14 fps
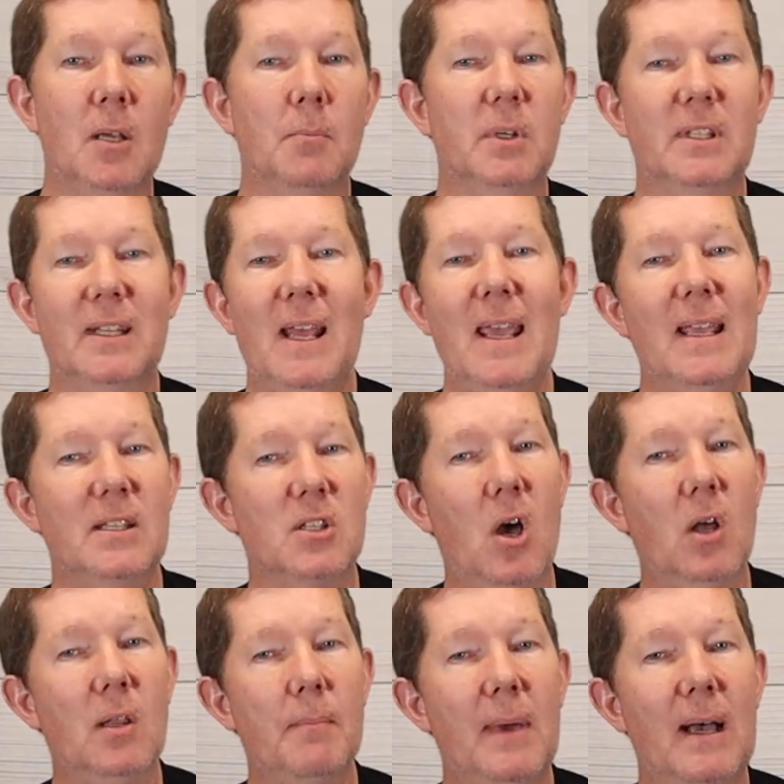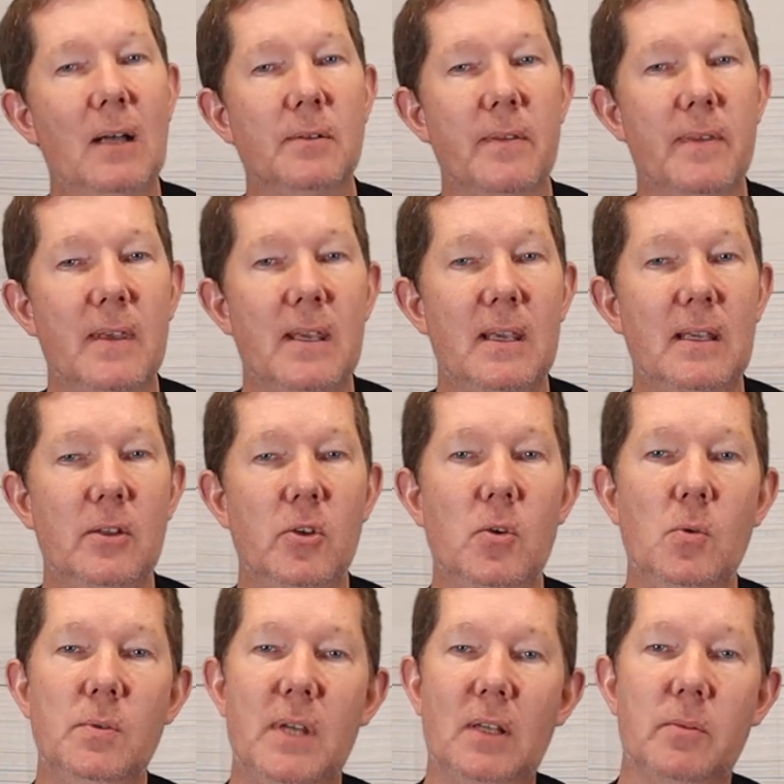But today it's all about the
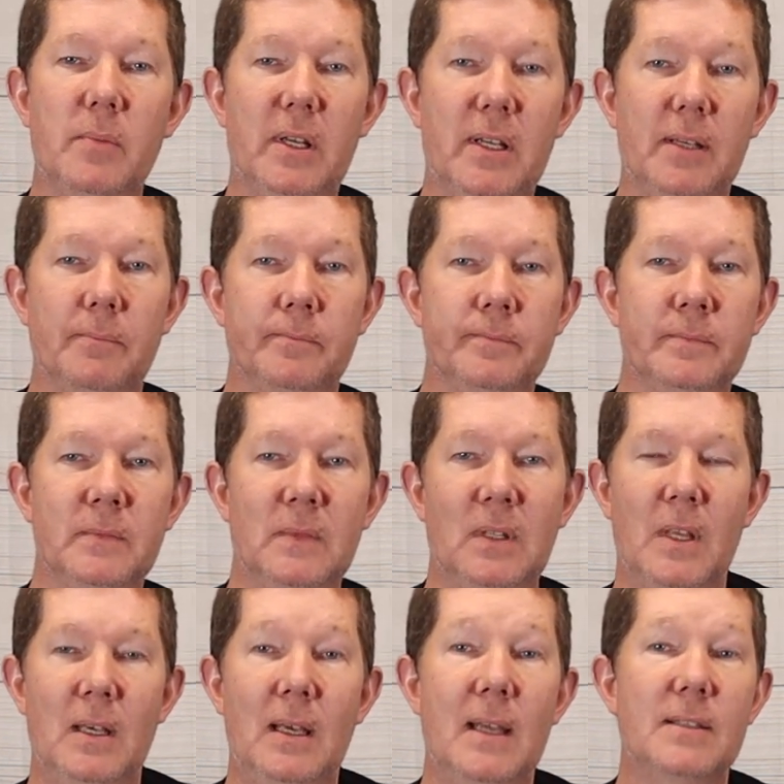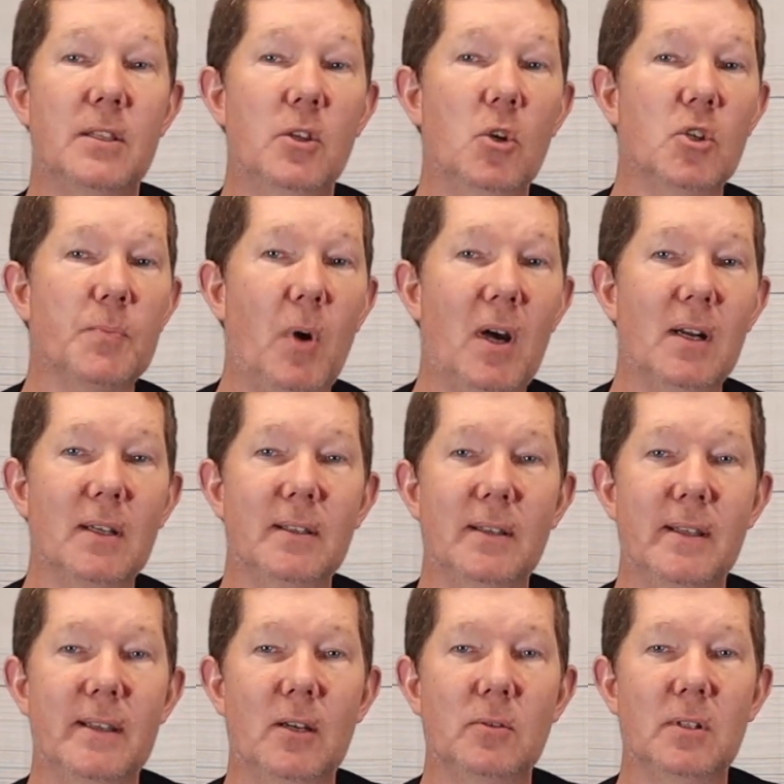new Delta Mini. It's the newest product in
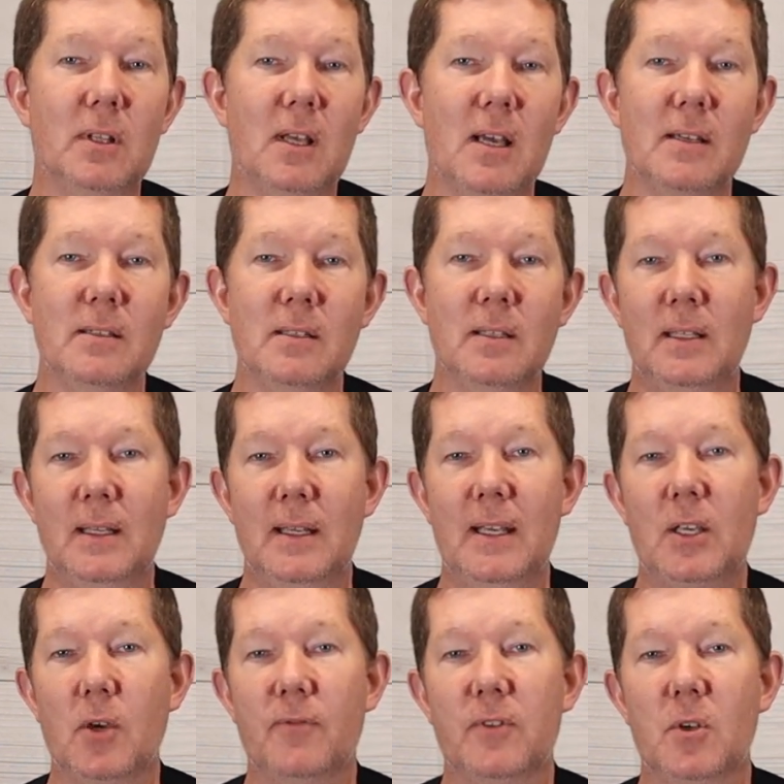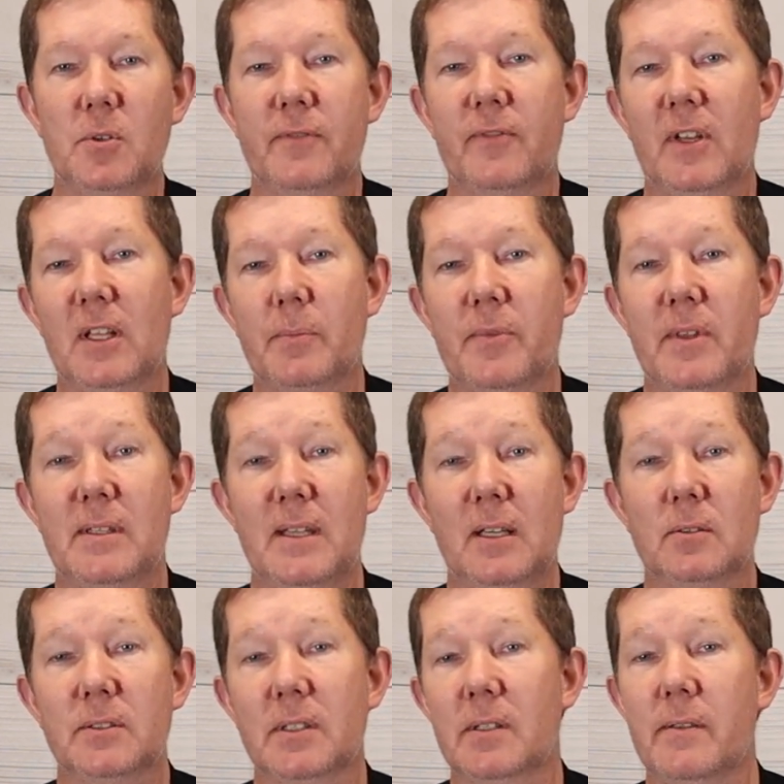the Delta line. EcoFlow developed the
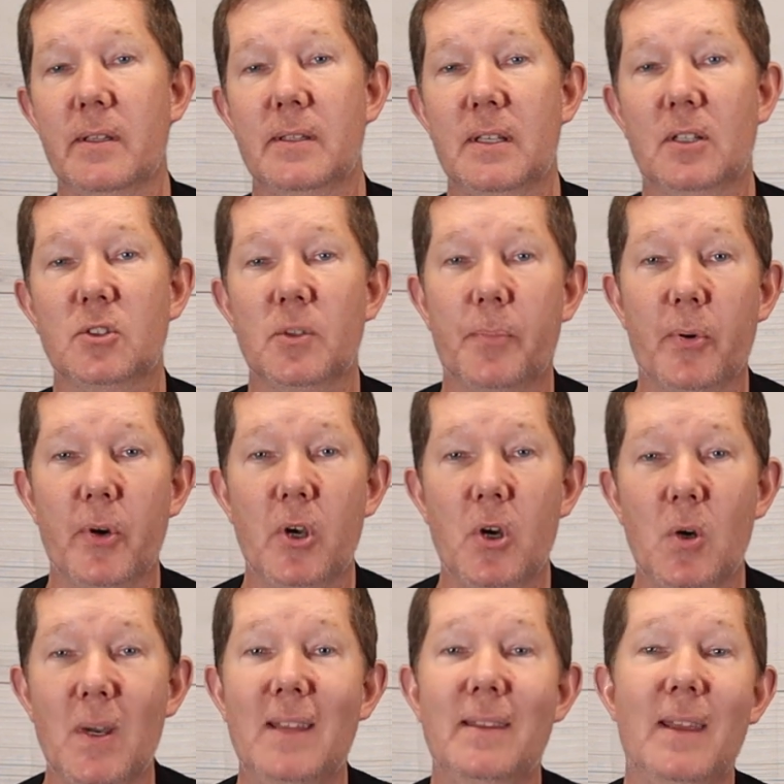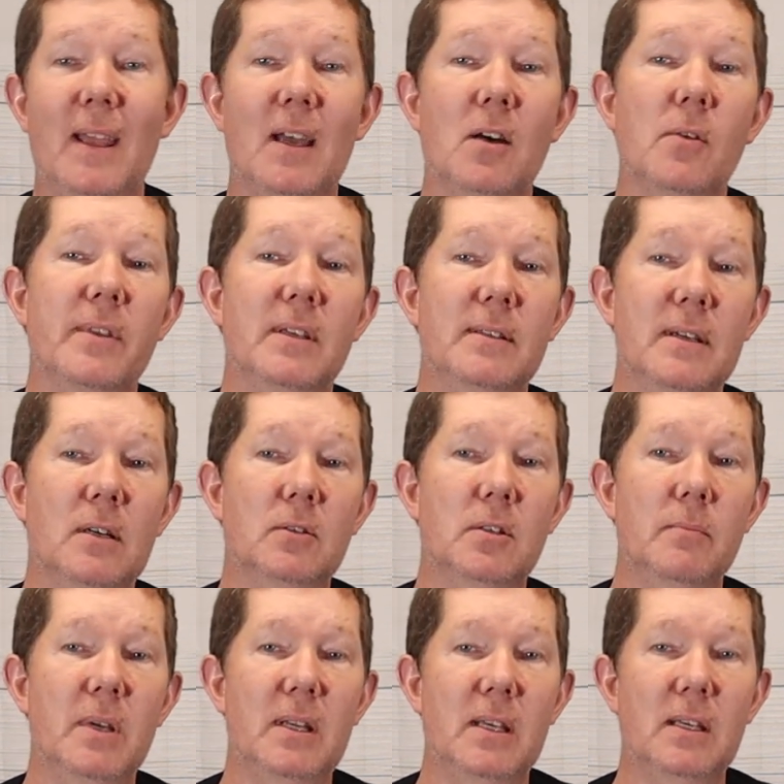Delta Pro, and now the
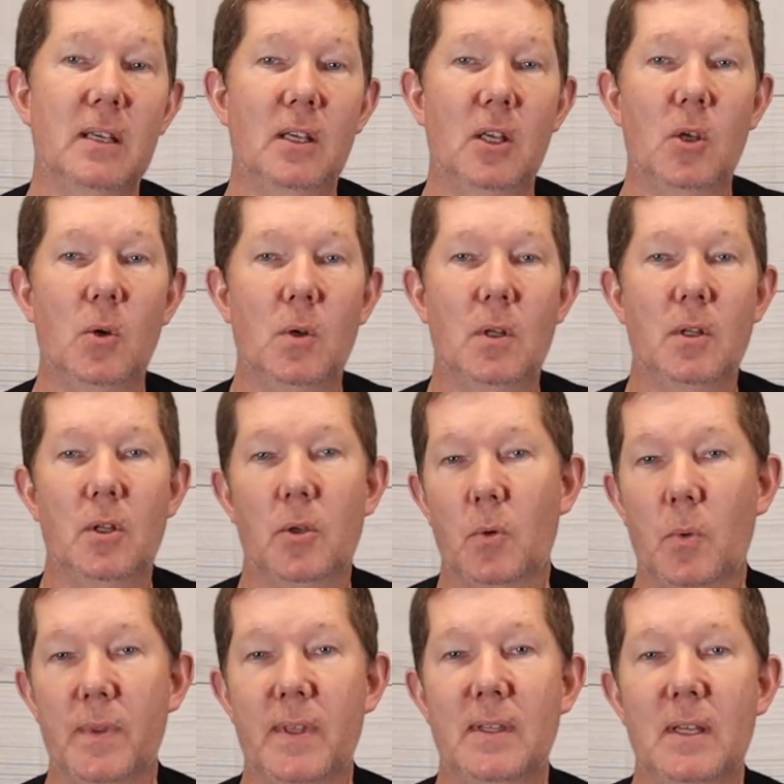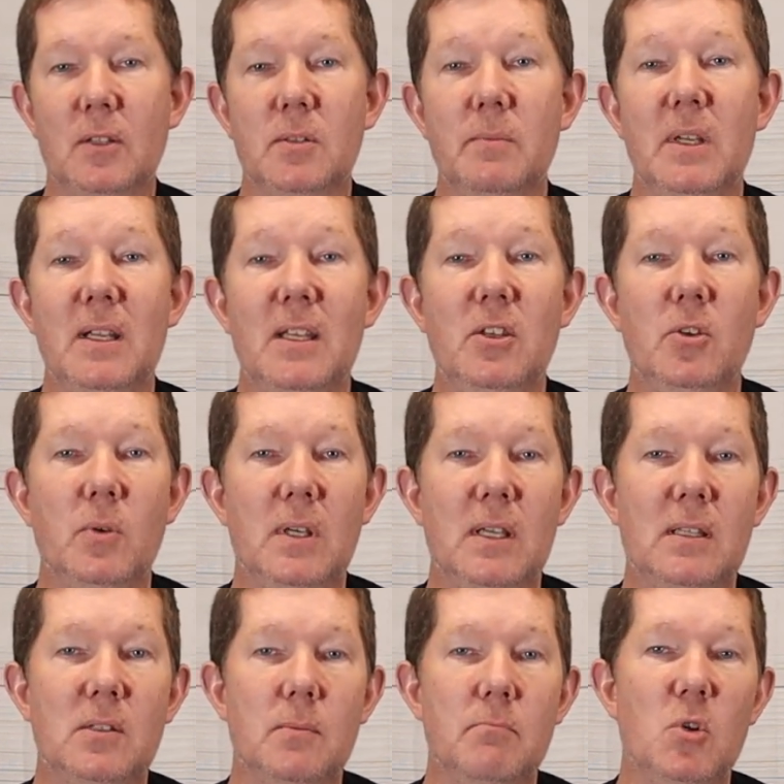Delta Mini. With the Delta Mini, you
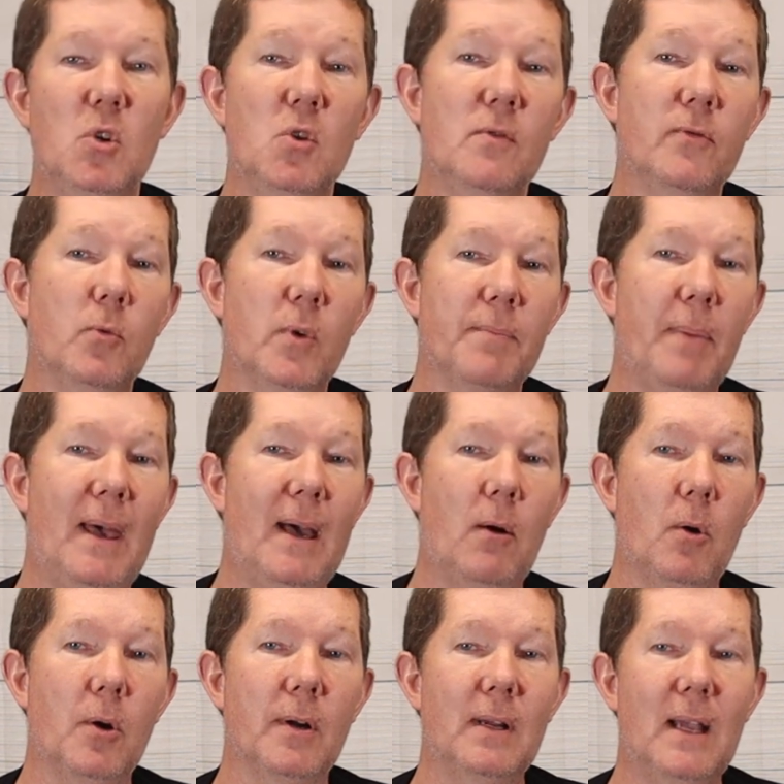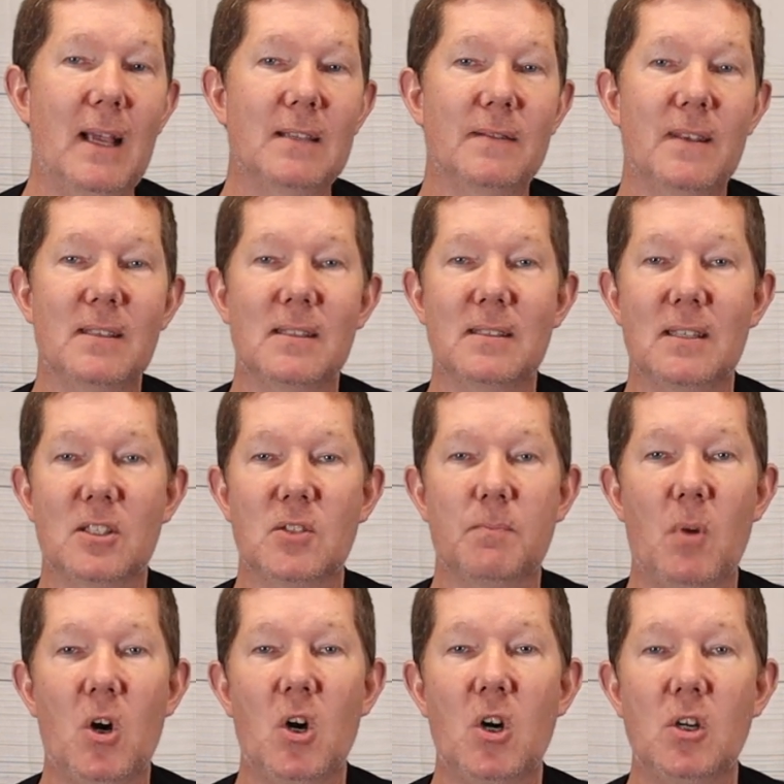get to move with power, as this is a
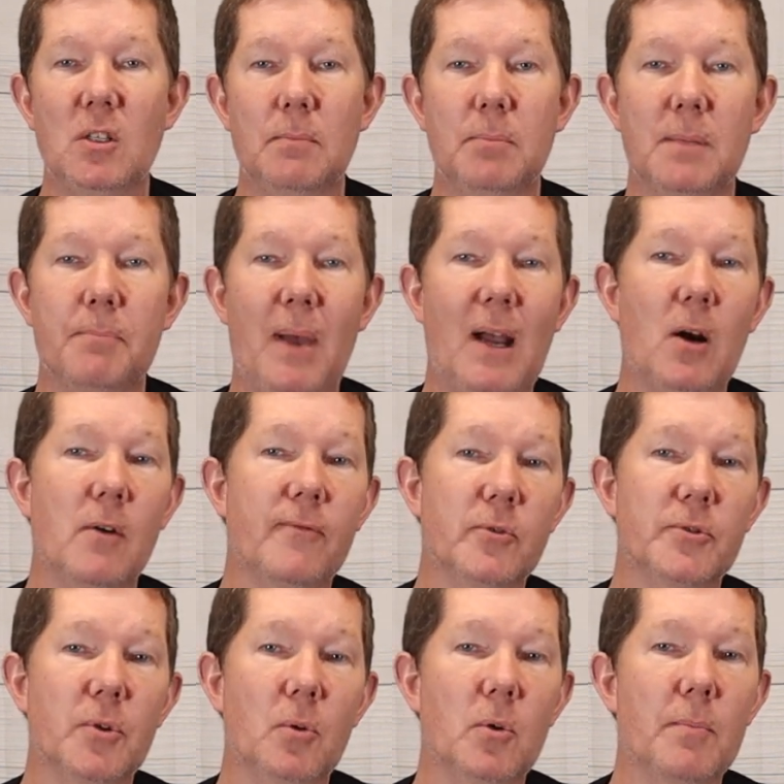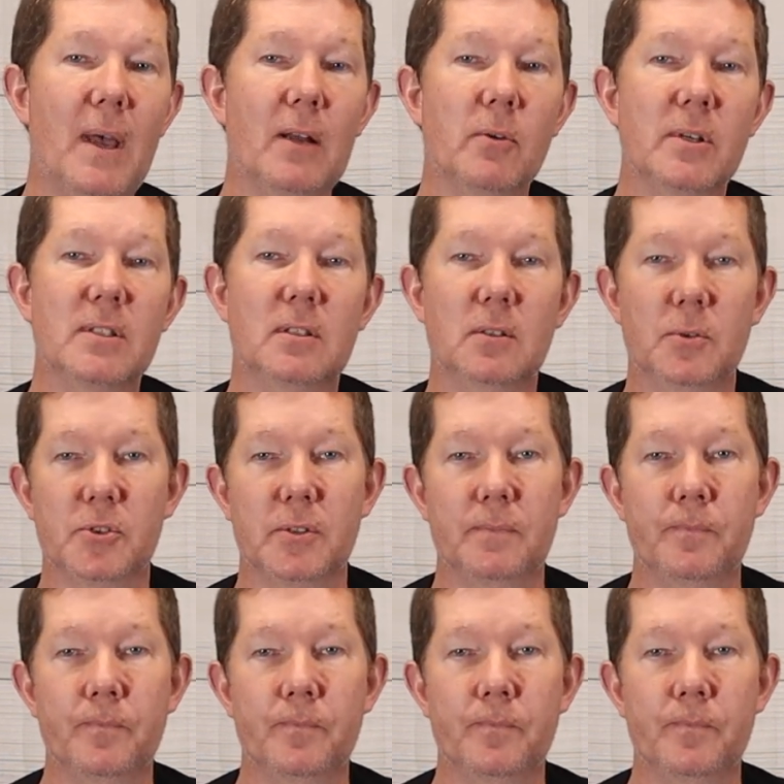small but powerful solar battery solution.